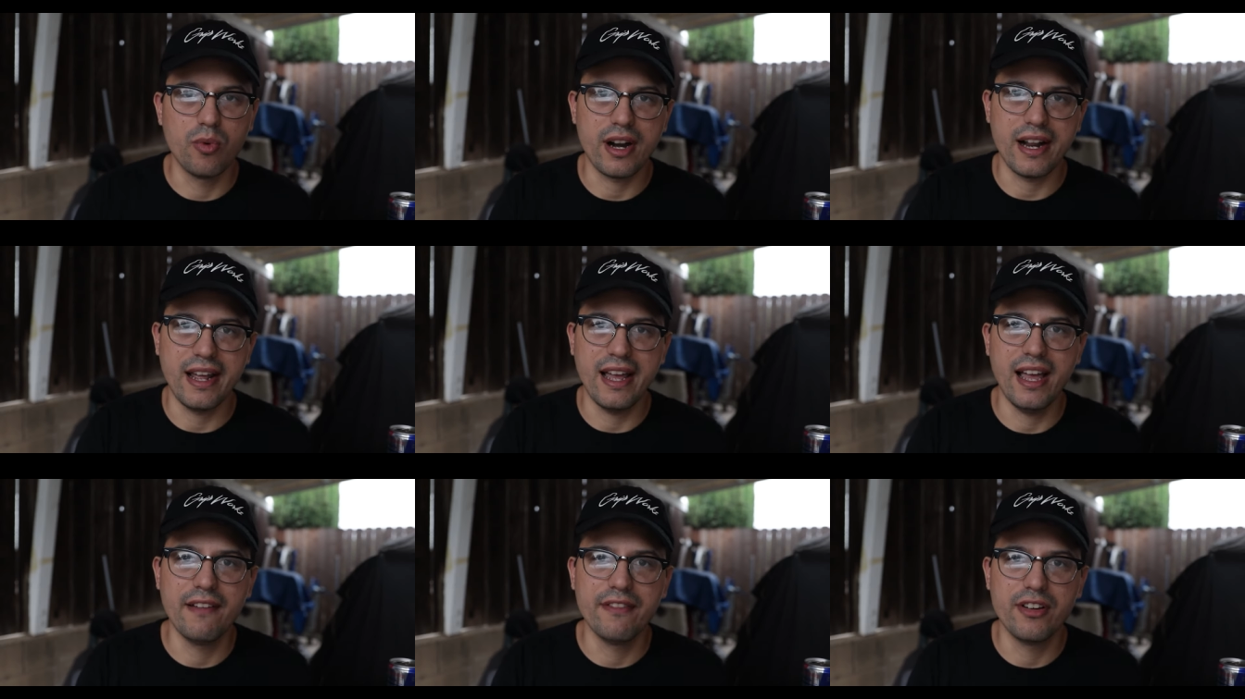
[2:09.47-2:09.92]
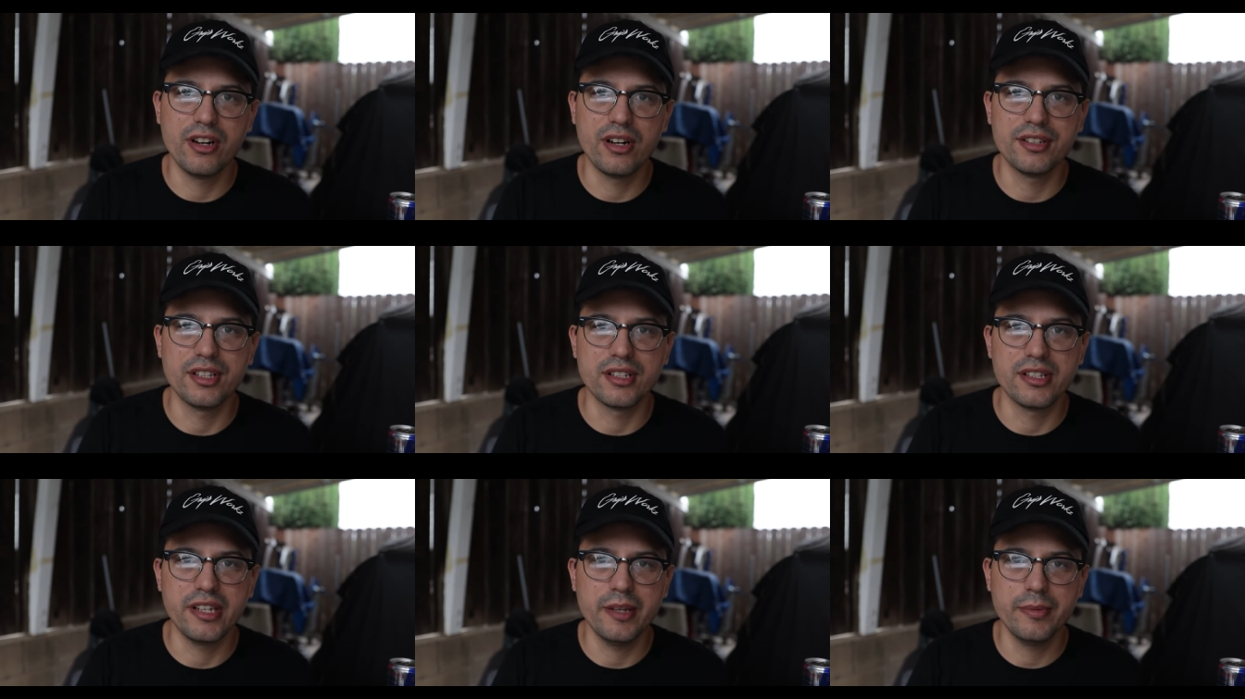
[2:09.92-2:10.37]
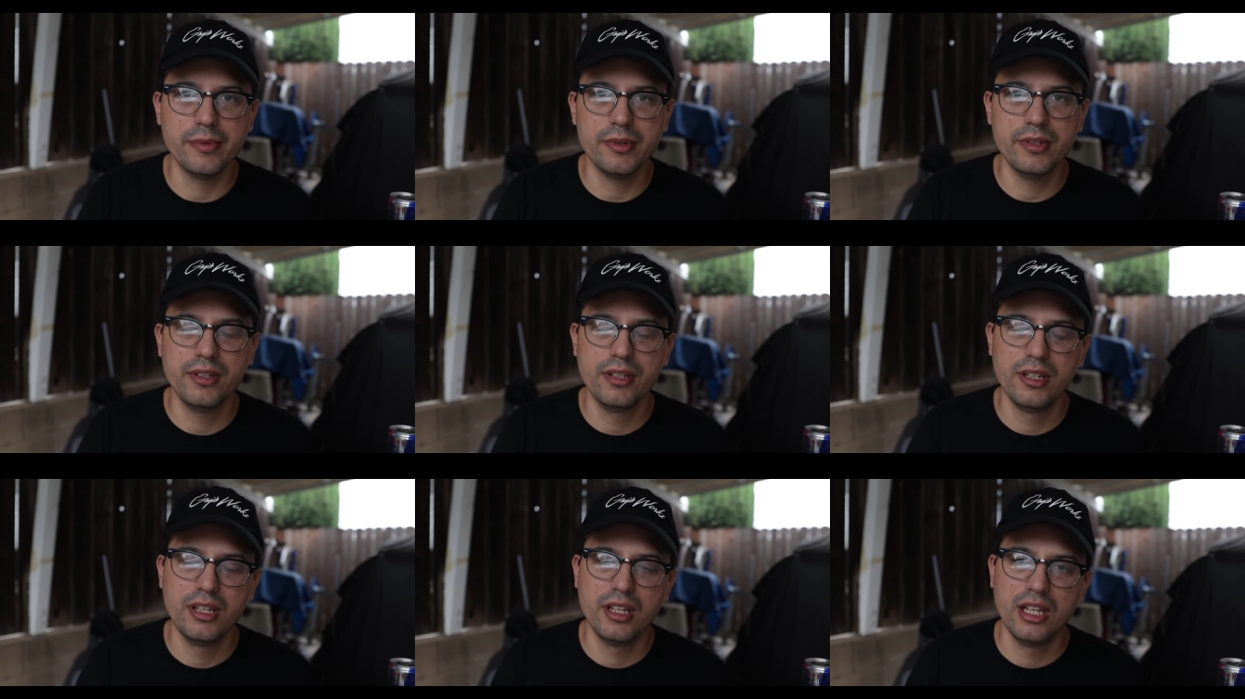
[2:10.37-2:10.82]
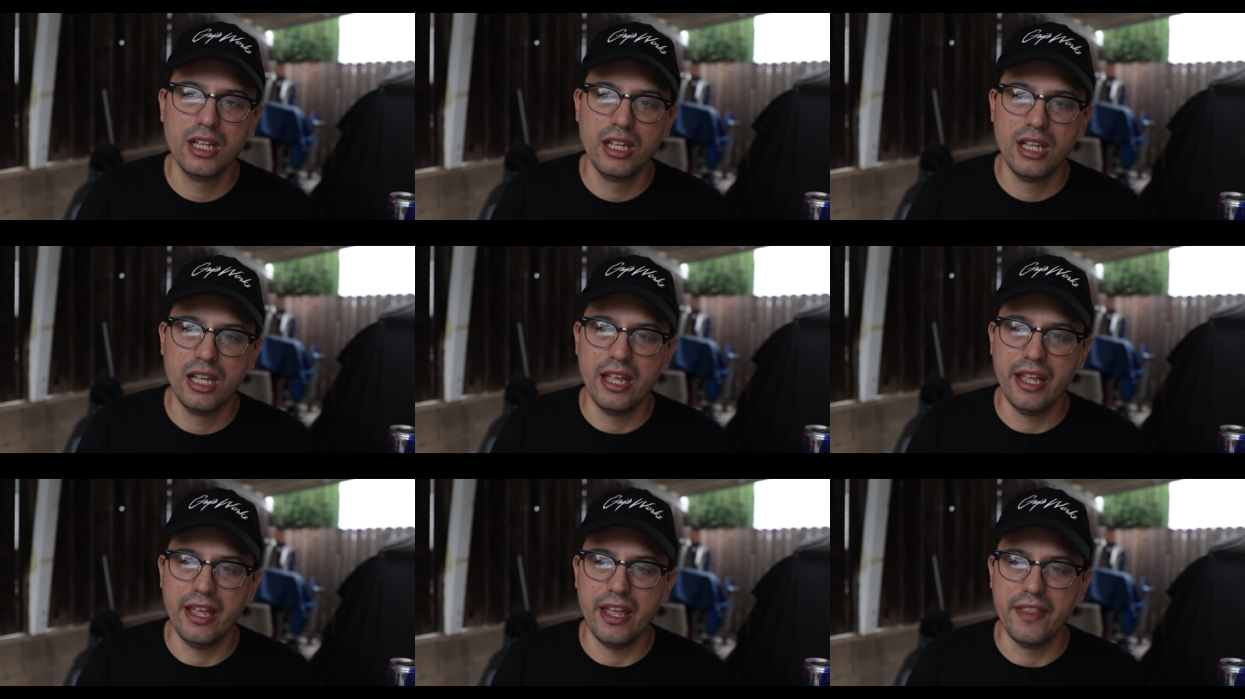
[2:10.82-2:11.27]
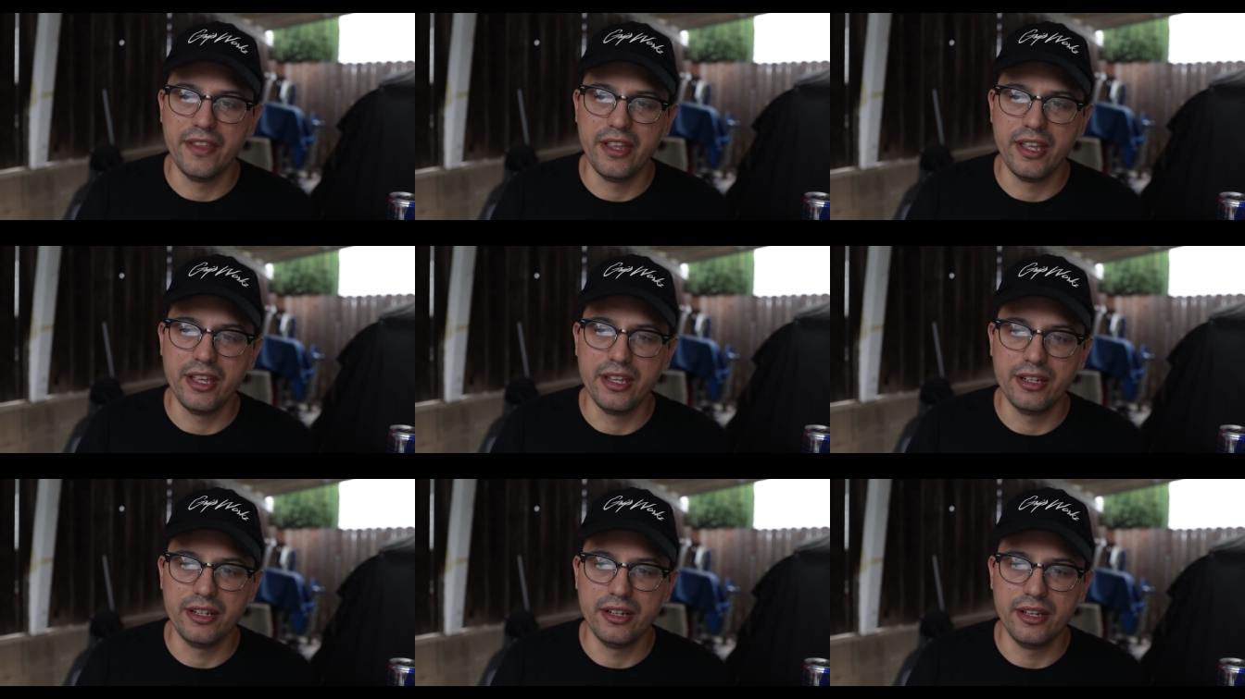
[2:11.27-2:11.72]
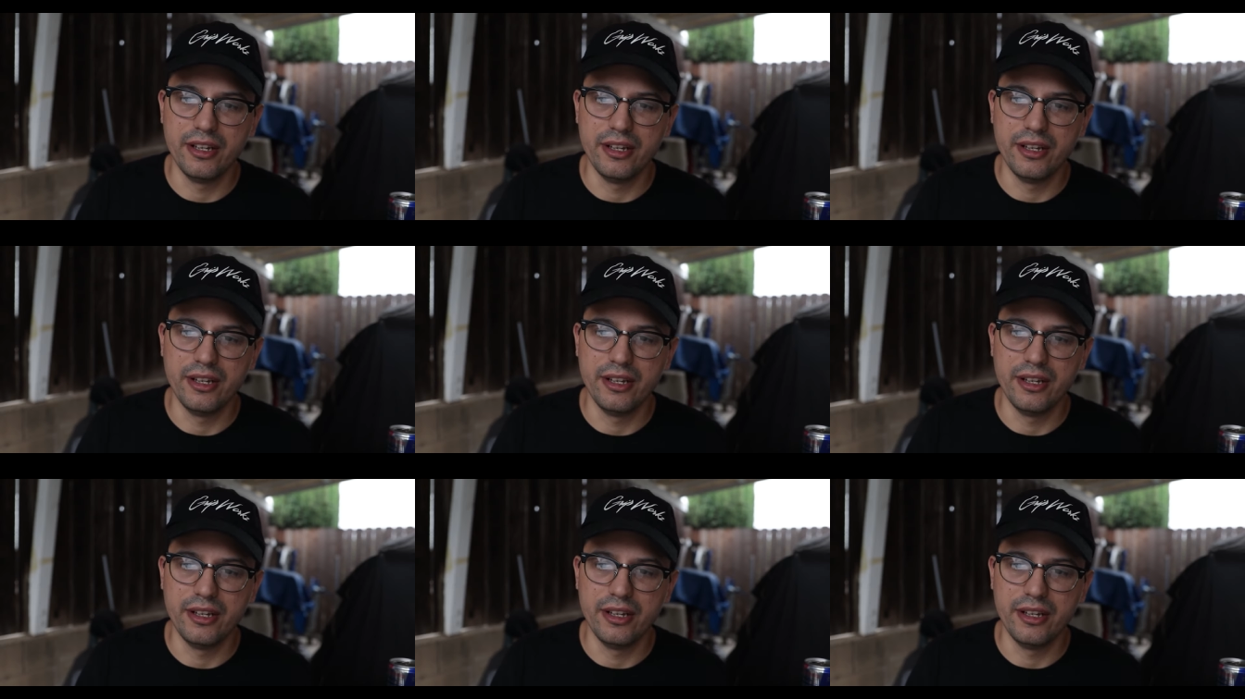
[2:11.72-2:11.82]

what I have here on the table, and then